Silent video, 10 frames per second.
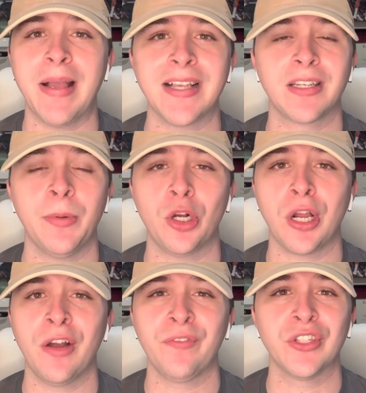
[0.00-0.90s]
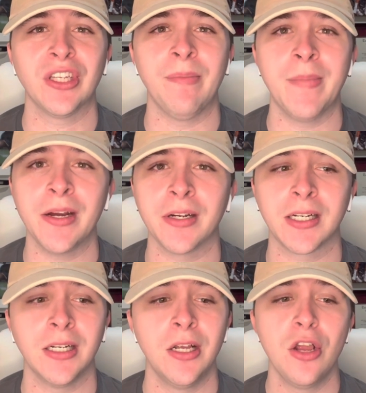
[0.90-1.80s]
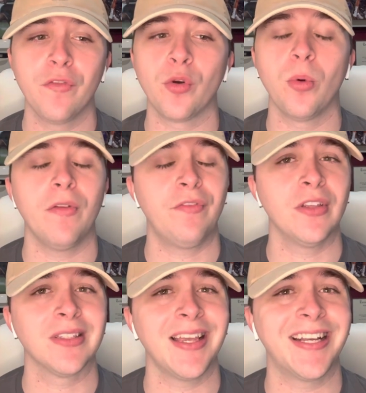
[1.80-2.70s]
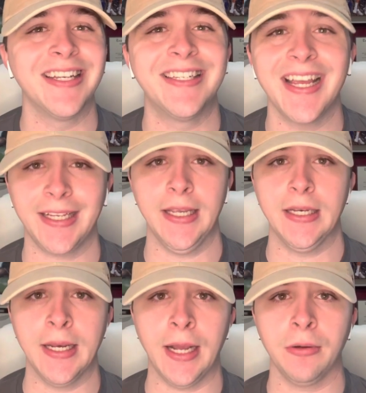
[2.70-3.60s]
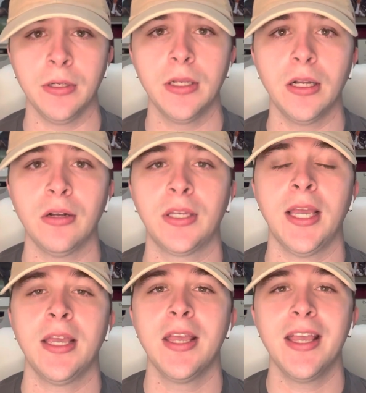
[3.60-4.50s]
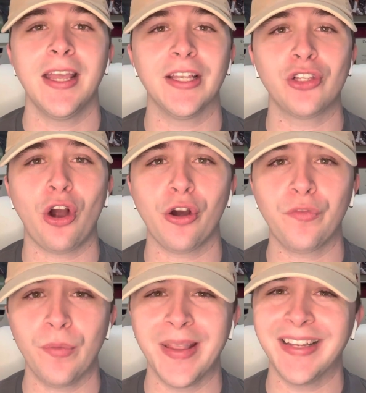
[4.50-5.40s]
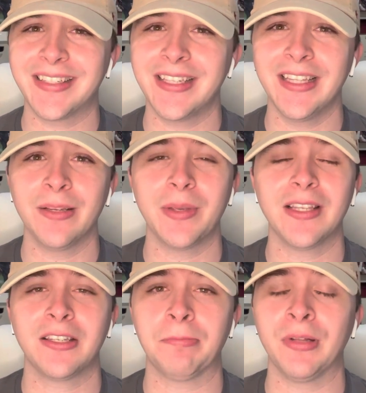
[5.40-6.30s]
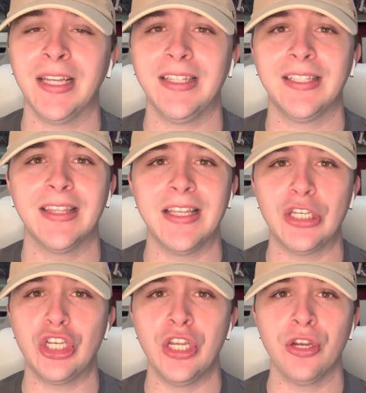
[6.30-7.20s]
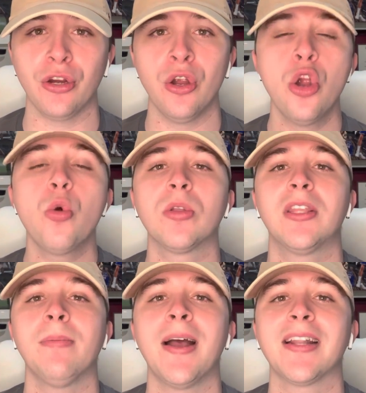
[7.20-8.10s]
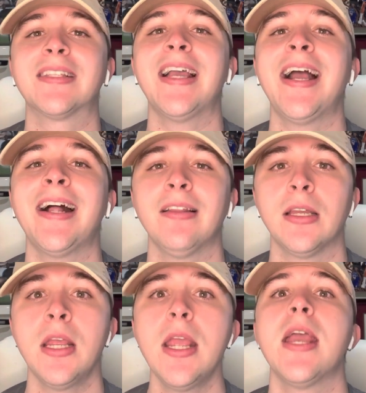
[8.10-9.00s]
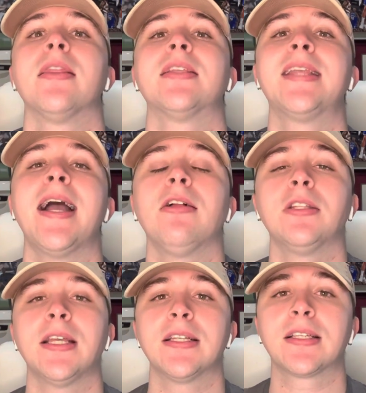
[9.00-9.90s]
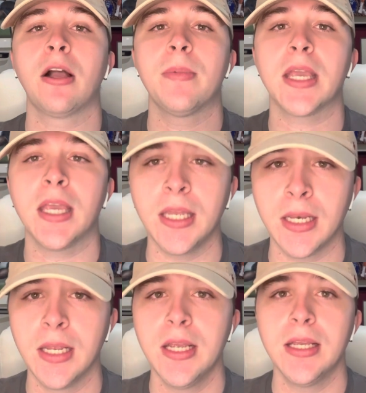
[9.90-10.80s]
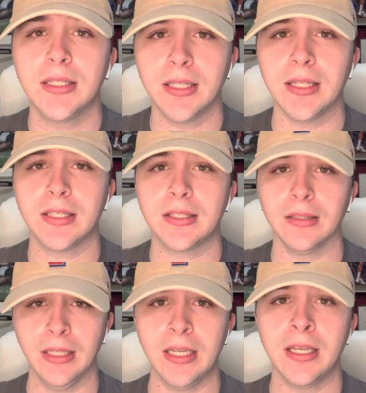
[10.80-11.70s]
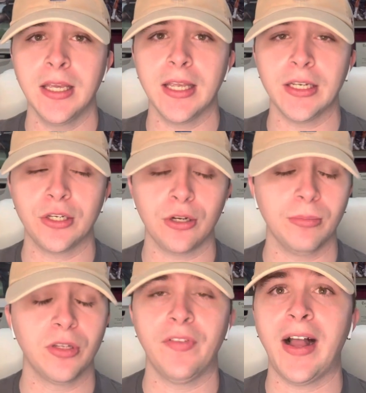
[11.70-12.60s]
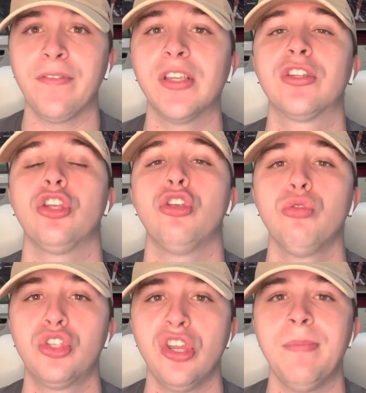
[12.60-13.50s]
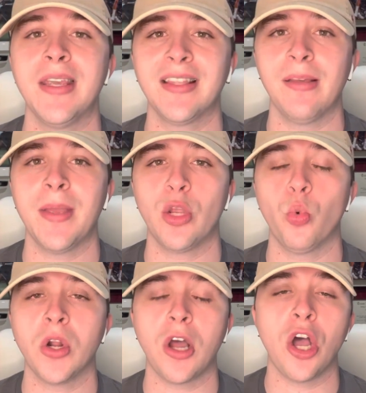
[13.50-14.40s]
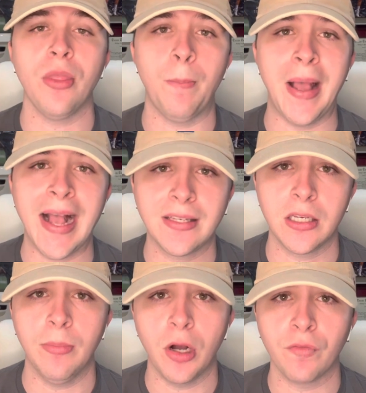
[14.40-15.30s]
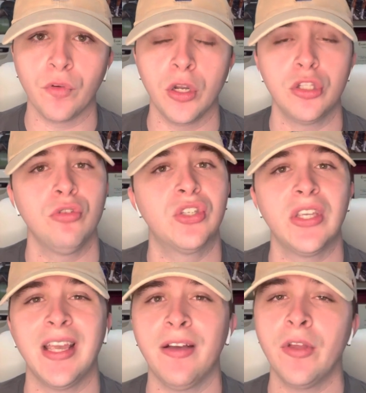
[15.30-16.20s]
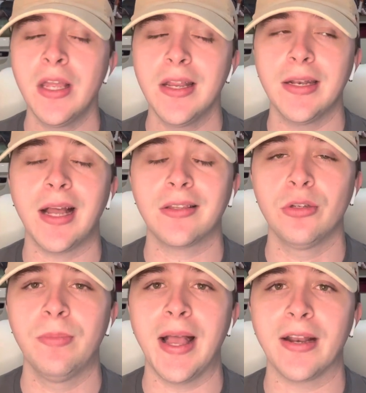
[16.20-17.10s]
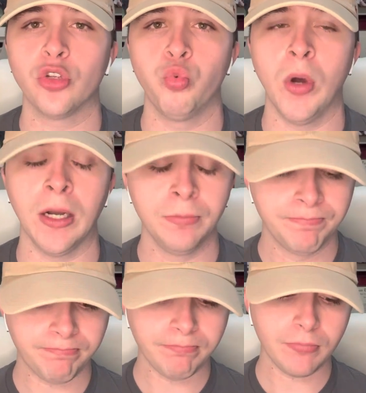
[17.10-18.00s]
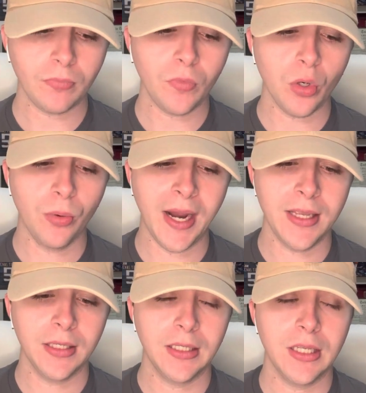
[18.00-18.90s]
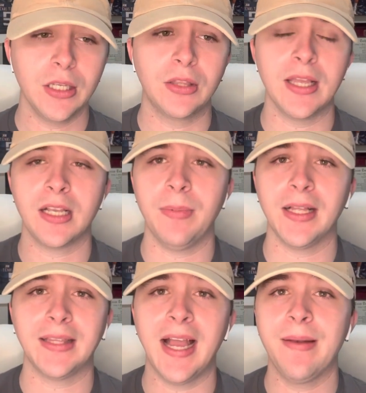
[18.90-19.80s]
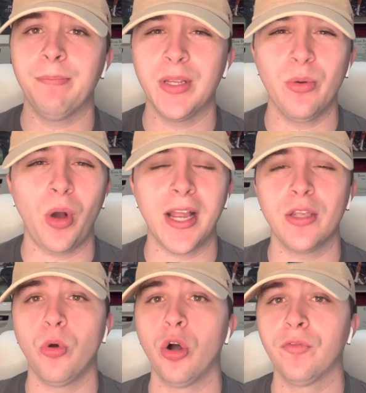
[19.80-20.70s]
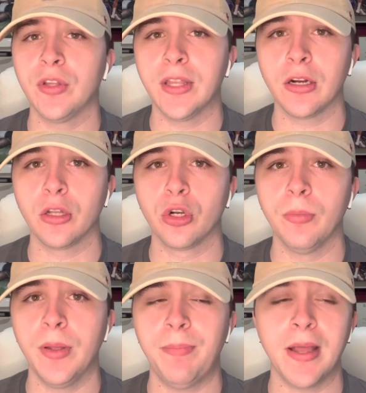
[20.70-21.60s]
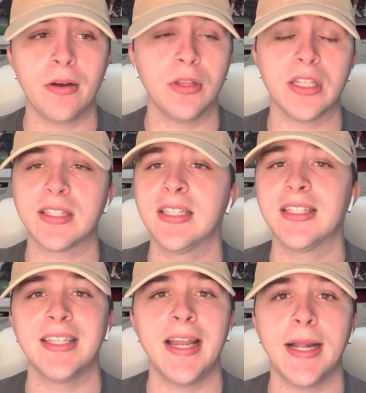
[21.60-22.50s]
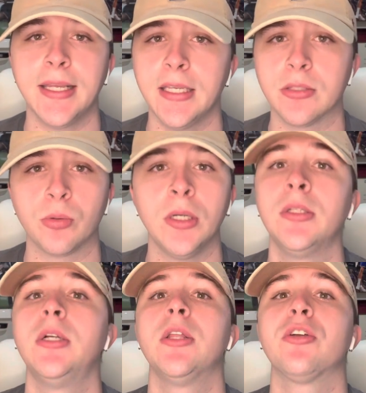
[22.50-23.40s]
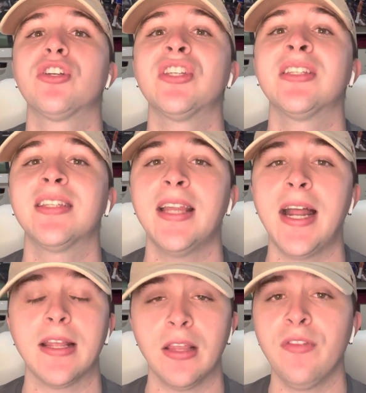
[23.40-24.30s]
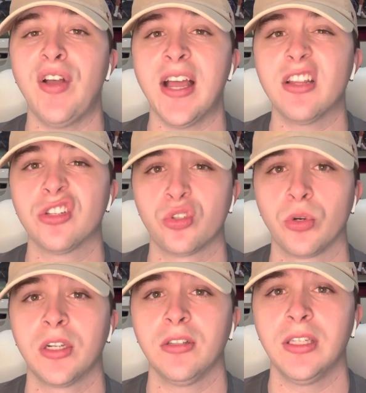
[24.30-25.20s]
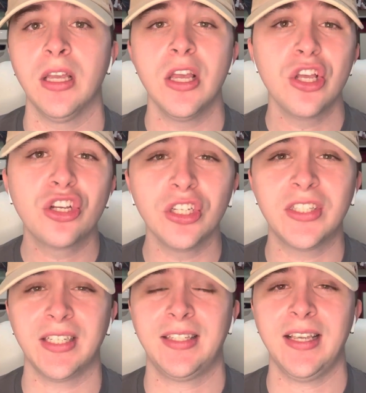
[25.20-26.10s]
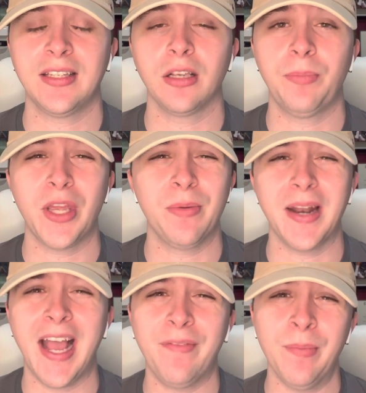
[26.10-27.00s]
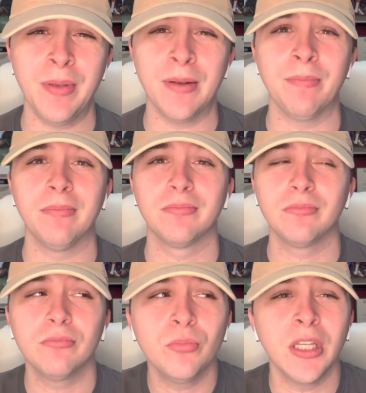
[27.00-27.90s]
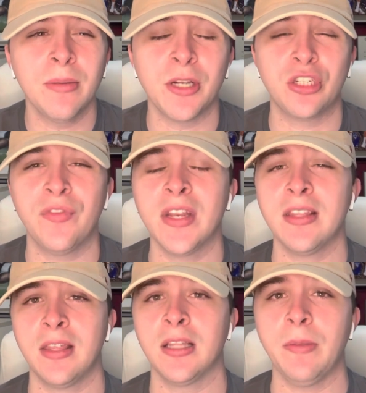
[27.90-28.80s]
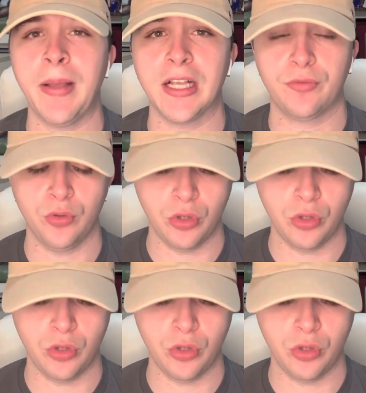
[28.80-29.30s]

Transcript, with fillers: basketball conference in America for what feels like a decade now, okay? And it's hard for me to see them get supplanted this year with the amount of talent and the talent that is coming in to this league in terms of obviously Houston being the main one on the basketball front. UCF, not too bad as well, right? You think about that and BYU, hopefully they're a little bit better. And then Cincinnati is well. They're Cincinnati. They've had historically good success up there, but haven't been really much of anything the past few